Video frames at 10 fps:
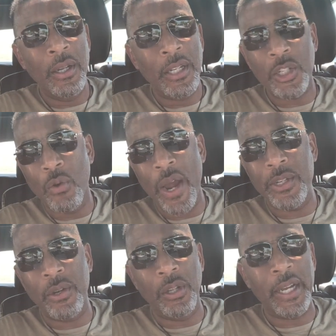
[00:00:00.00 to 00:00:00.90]
There's two ways
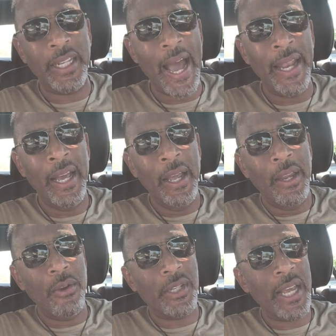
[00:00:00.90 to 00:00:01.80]
you can look at that.
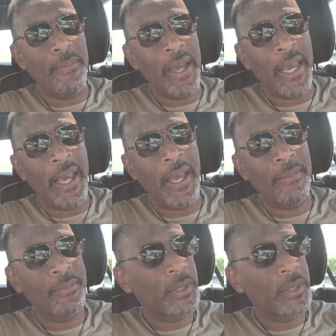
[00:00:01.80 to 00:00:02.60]
You can say, man,